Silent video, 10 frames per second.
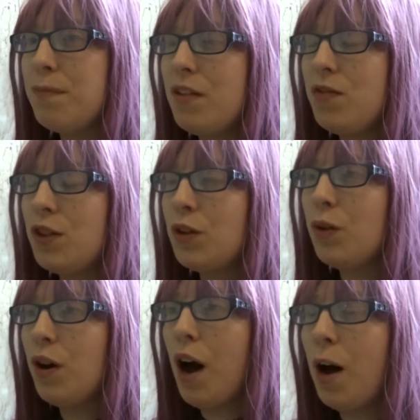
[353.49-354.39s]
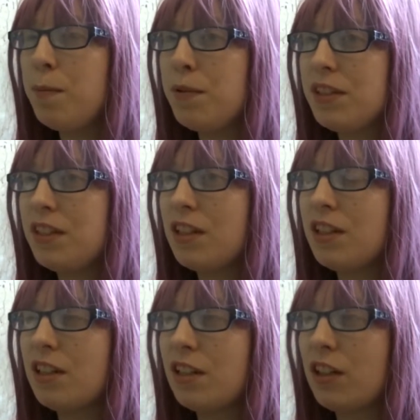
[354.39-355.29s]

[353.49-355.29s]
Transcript: but if you go upstairs at the